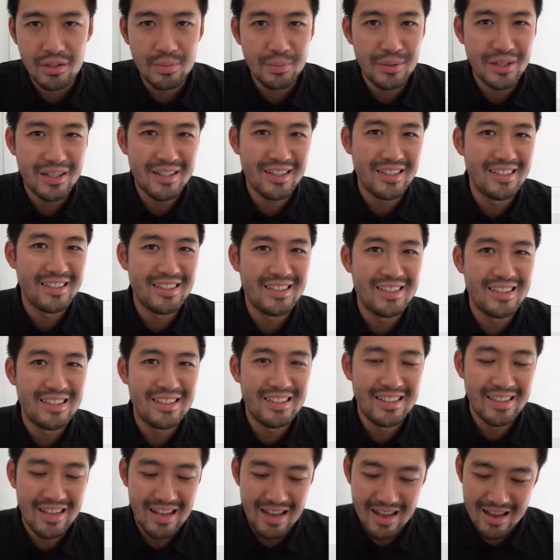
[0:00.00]

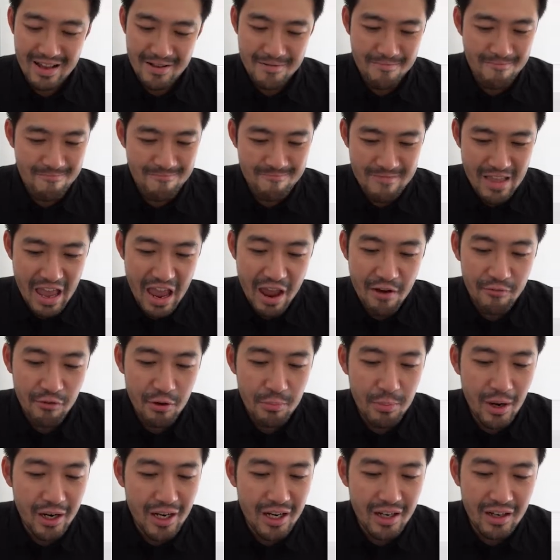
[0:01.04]
because
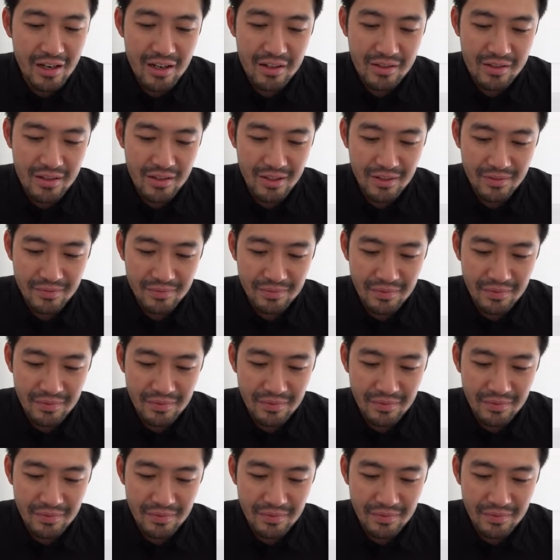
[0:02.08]
everybody needs it.